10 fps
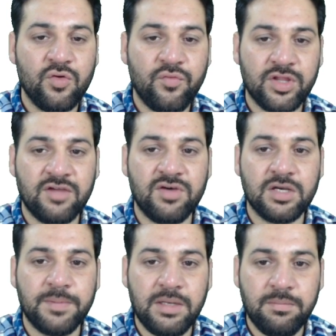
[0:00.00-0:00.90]
For the
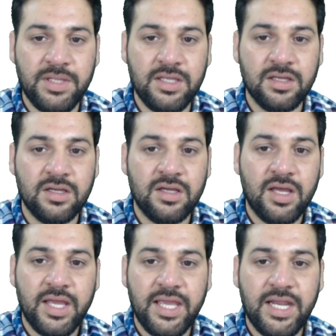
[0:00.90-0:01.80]
workman B,
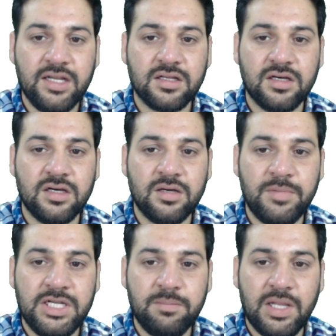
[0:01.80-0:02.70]
8
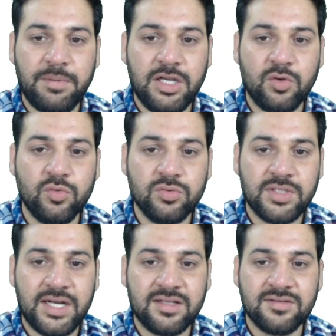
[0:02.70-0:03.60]
multiplied by 2,
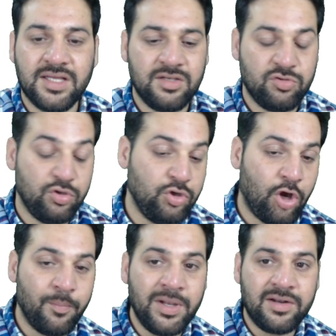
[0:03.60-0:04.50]
that is a
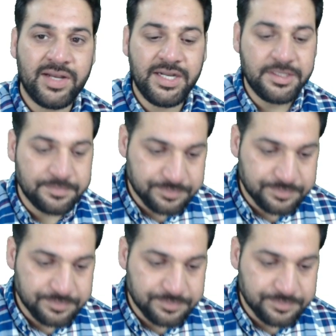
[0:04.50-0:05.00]
normal rate,